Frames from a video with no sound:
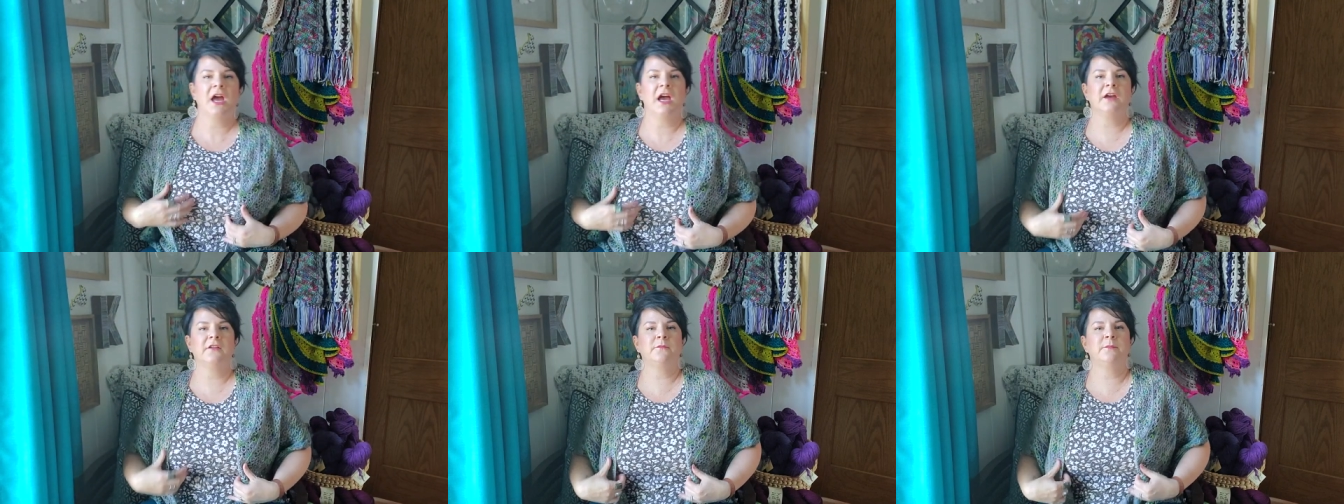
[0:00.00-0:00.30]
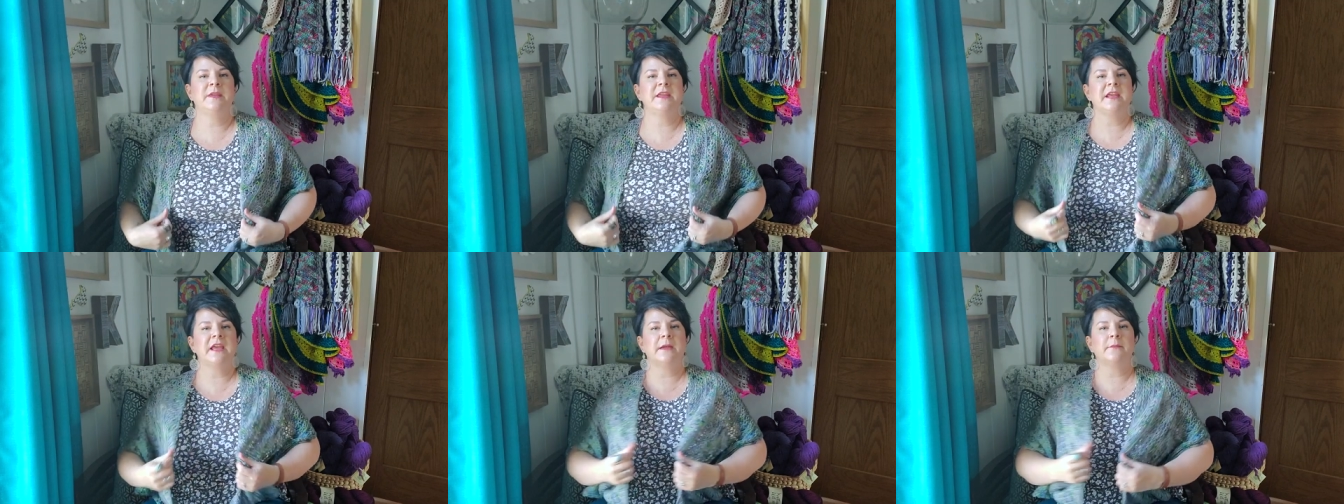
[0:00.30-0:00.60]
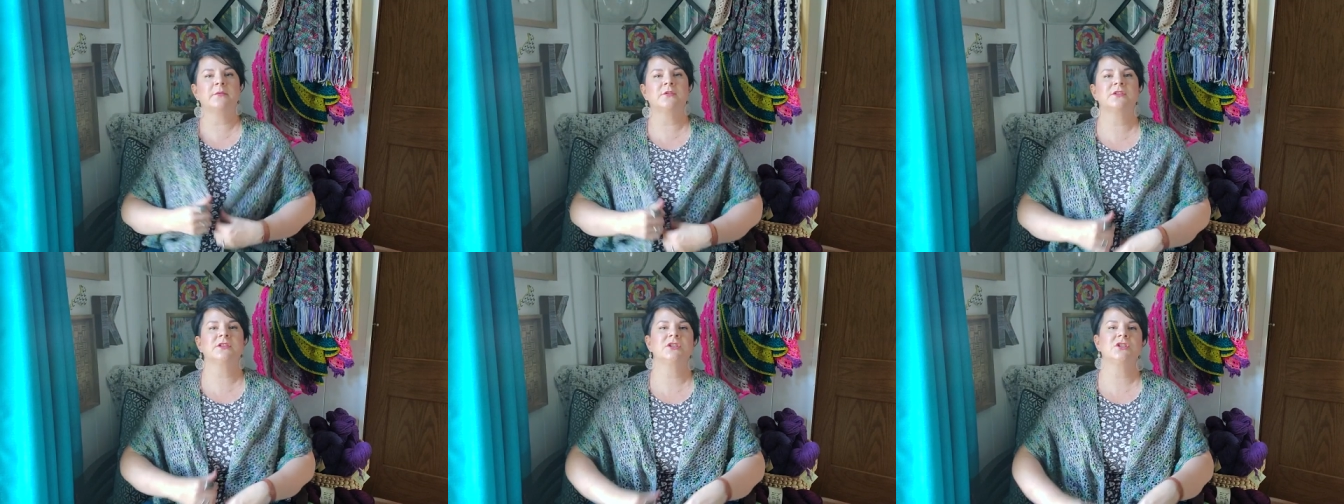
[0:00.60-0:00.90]
of being
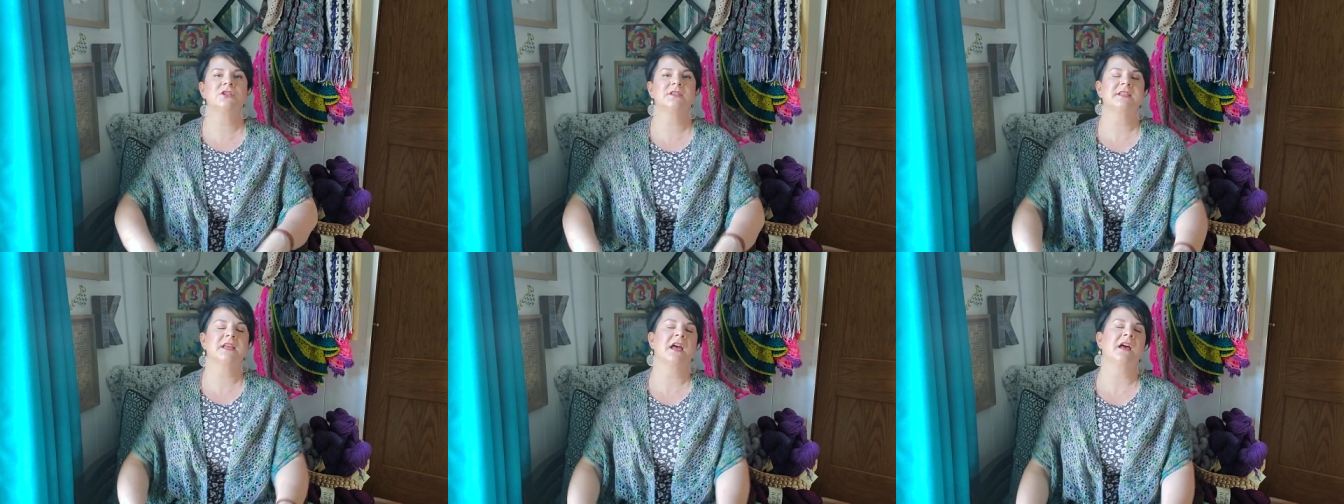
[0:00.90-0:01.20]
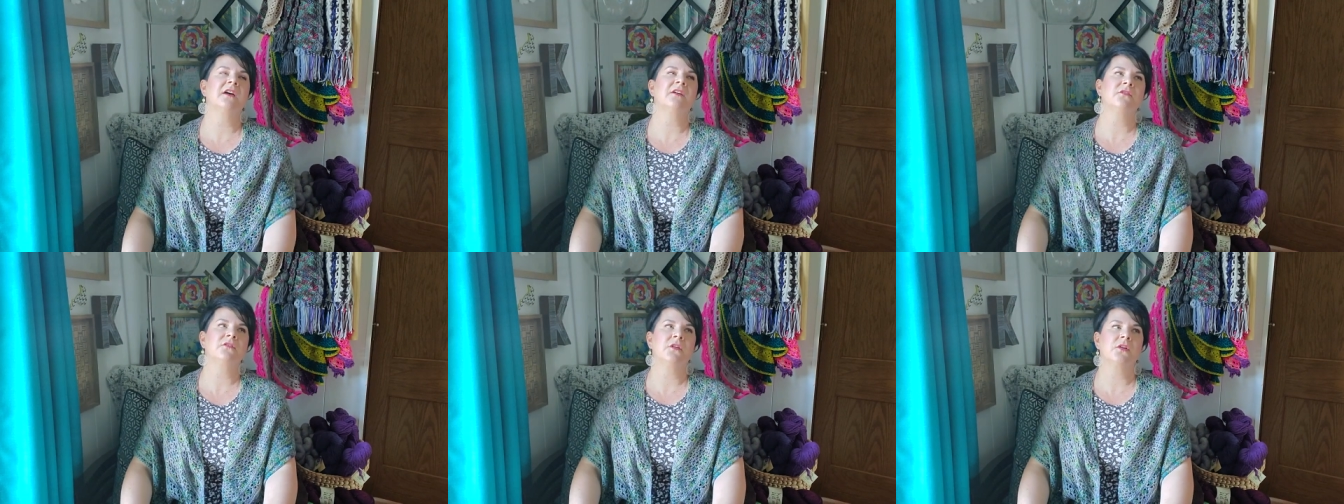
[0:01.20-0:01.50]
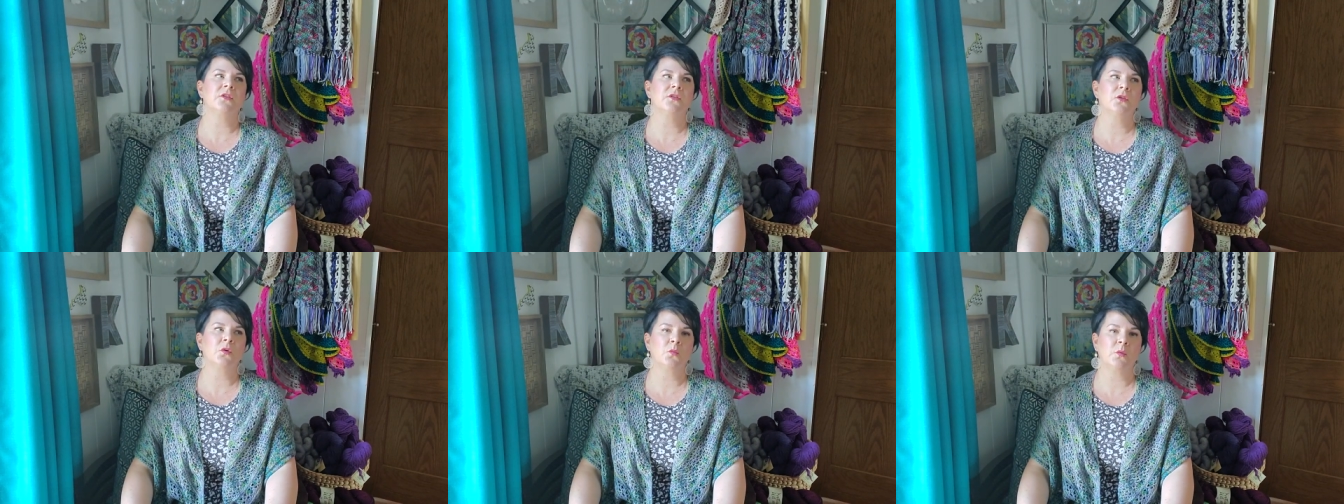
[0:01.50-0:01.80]
able to just have
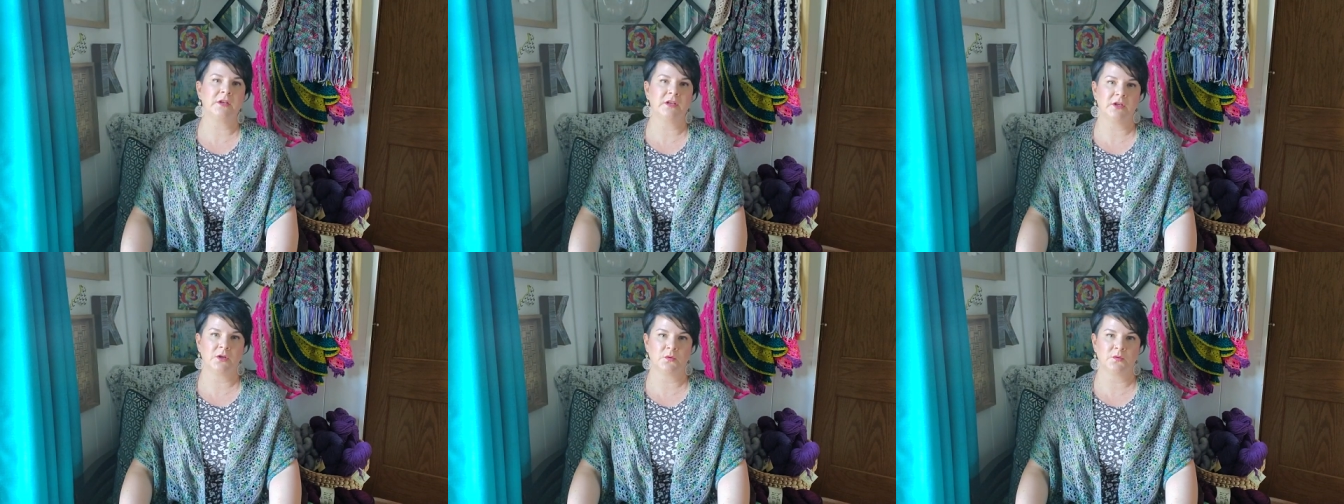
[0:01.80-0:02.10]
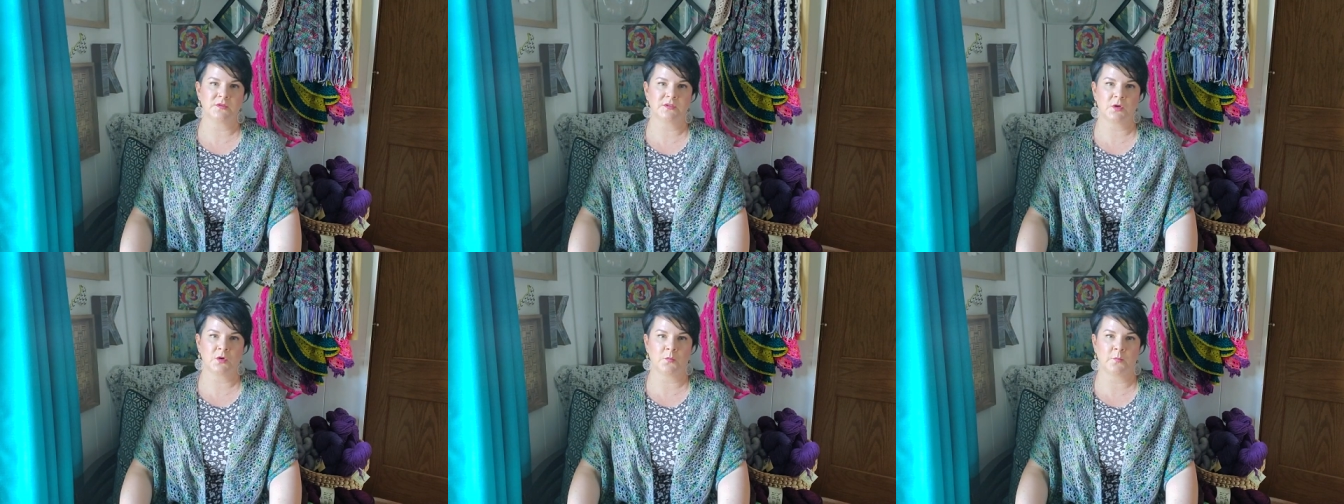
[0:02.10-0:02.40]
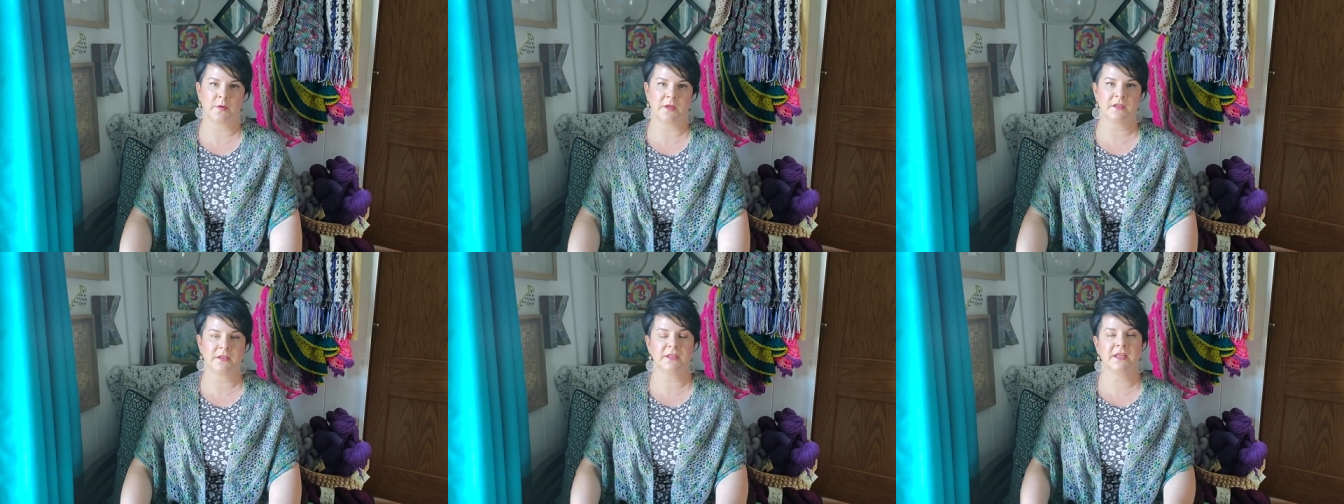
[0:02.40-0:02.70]
the windows
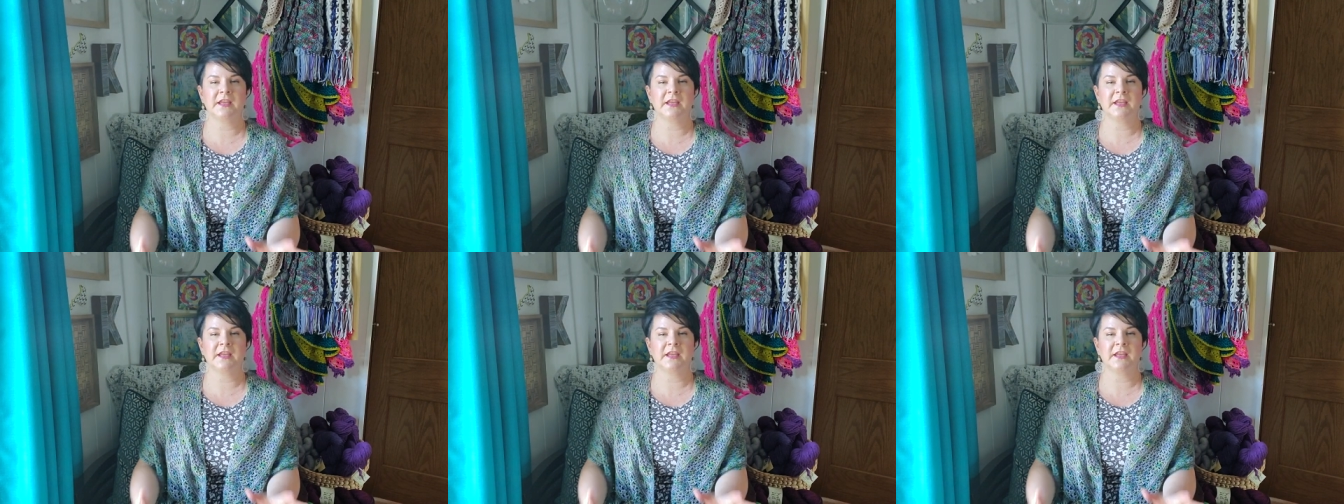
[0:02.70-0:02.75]
open.